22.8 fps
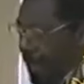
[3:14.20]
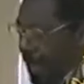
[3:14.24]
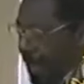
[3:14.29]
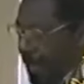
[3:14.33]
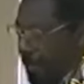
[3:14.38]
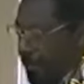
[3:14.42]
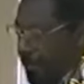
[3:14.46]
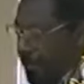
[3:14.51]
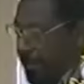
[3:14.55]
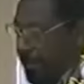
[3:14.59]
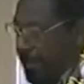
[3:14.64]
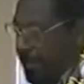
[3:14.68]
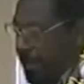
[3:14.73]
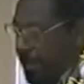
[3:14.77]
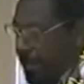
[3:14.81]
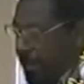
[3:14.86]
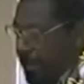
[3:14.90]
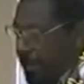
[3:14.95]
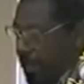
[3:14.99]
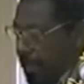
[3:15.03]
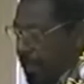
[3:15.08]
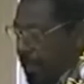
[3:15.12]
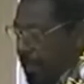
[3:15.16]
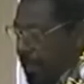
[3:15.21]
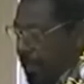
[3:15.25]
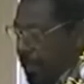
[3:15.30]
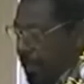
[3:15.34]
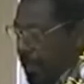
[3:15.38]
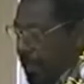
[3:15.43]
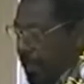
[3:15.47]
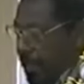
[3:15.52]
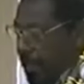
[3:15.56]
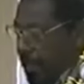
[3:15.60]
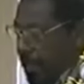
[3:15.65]
that
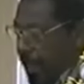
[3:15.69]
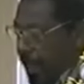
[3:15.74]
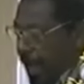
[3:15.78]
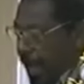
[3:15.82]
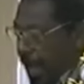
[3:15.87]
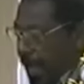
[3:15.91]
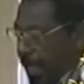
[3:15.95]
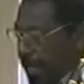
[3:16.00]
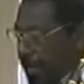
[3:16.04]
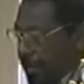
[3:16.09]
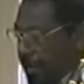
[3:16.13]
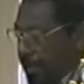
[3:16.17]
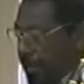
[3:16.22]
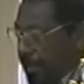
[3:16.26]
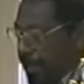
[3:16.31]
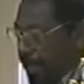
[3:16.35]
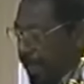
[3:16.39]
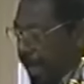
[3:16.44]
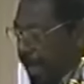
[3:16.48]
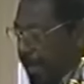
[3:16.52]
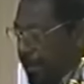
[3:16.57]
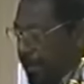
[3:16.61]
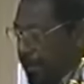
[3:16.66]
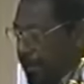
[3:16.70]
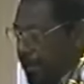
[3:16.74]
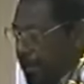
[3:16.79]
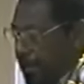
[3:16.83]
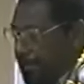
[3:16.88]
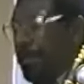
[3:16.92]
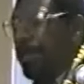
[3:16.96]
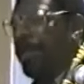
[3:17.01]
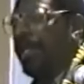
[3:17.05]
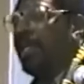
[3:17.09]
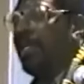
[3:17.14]
I can
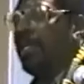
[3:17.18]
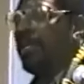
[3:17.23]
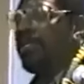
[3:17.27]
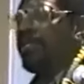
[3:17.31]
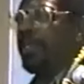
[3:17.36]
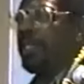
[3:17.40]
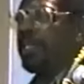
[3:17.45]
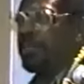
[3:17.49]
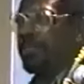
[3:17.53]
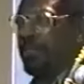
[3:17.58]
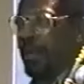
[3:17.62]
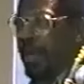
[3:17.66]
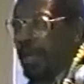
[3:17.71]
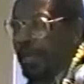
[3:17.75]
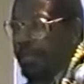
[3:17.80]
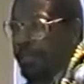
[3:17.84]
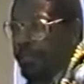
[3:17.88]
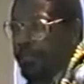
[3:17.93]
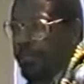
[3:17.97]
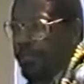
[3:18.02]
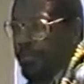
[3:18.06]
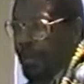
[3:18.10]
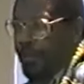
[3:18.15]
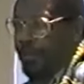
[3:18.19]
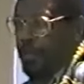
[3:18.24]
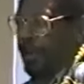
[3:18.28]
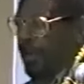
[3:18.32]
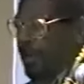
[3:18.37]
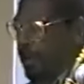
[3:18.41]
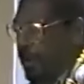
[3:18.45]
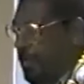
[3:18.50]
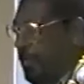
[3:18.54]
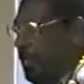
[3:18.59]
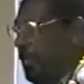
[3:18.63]
get a pretty good response from
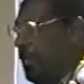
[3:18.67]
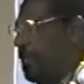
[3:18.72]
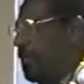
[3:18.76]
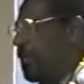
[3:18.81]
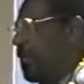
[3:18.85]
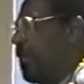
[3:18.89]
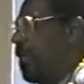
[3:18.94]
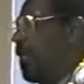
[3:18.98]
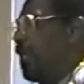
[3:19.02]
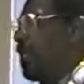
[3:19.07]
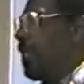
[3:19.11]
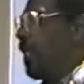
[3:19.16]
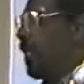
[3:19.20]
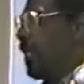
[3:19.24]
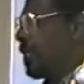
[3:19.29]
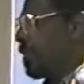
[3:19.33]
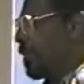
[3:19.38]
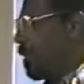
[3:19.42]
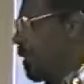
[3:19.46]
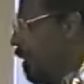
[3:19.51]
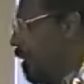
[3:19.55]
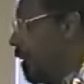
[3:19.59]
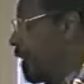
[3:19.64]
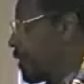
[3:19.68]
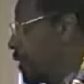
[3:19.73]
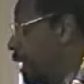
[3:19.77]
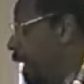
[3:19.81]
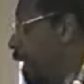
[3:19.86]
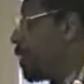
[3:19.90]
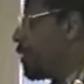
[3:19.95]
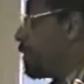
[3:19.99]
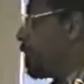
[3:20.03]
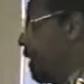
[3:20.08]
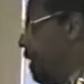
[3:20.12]
an audience as long
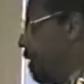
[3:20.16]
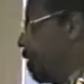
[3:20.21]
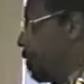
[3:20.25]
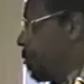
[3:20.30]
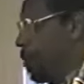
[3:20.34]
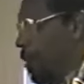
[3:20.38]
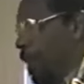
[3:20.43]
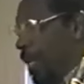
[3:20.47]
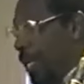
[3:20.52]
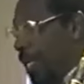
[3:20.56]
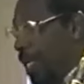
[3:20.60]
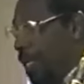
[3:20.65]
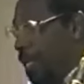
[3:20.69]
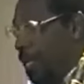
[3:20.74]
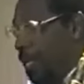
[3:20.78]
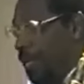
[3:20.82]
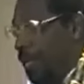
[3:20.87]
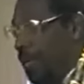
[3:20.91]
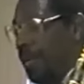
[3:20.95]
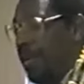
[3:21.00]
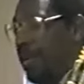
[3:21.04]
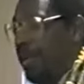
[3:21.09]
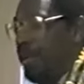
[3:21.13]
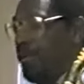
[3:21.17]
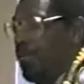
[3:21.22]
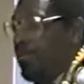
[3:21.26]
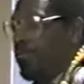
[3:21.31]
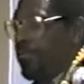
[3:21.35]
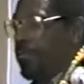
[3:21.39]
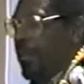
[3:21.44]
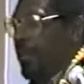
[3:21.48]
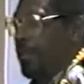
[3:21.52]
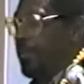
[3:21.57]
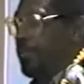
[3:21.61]
as I stay away
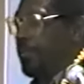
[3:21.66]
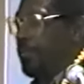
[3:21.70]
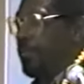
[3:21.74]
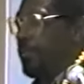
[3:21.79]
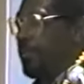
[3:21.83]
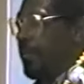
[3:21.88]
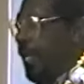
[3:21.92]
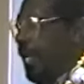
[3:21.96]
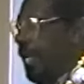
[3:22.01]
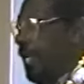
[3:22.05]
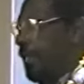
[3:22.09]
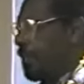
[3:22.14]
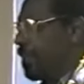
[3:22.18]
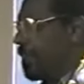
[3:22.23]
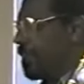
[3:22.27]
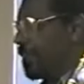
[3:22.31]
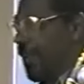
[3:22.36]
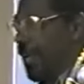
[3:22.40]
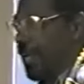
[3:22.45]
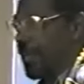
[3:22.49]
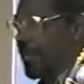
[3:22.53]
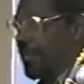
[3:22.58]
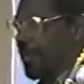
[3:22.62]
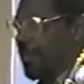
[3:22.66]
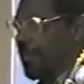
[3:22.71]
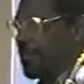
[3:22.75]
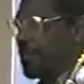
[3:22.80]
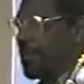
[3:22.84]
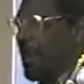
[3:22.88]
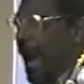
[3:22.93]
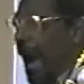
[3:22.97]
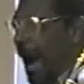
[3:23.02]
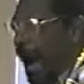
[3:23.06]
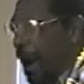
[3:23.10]
from a discussion
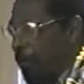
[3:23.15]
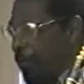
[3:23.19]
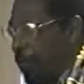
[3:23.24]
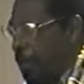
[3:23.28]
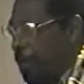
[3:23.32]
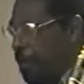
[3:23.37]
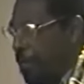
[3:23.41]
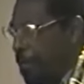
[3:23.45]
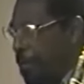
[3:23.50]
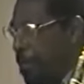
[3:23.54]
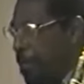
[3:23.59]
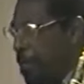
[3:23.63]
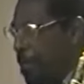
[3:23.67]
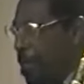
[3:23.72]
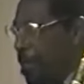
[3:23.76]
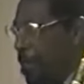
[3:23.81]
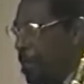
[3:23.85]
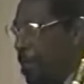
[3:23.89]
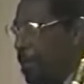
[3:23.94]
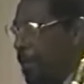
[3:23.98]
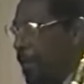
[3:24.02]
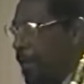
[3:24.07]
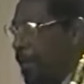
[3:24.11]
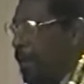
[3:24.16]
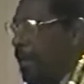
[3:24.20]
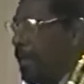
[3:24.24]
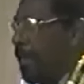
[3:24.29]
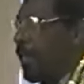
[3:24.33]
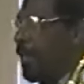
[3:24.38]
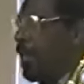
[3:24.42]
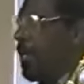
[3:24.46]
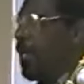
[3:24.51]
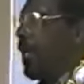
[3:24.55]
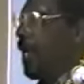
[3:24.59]
of power
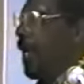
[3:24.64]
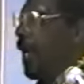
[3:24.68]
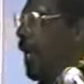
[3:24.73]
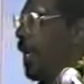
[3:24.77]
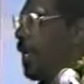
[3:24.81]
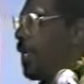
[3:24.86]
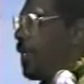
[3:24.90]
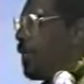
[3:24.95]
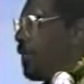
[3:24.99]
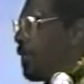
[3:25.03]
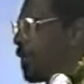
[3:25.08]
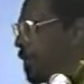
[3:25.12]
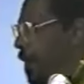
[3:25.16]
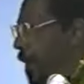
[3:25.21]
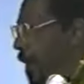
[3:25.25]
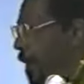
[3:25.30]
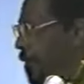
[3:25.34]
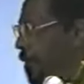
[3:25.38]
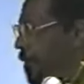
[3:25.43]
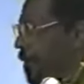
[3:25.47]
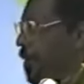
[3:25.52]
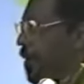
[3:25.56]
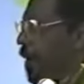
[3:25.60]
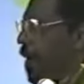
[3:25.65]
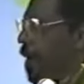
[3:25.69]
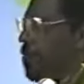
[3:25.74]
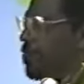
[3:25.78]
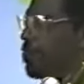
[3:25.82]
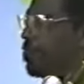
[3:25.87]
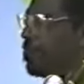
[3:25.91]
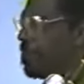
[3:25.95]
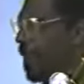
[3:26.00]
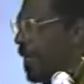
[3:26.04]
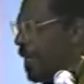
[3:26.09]
and a discussion
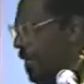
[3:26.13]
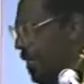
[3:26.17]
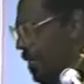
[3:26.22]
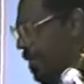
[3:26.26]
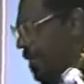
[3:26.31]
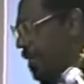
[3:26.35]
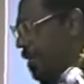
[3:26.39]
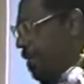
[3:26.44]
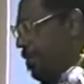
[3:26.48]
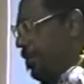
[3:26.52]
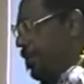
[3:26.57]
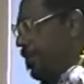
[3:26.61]
of money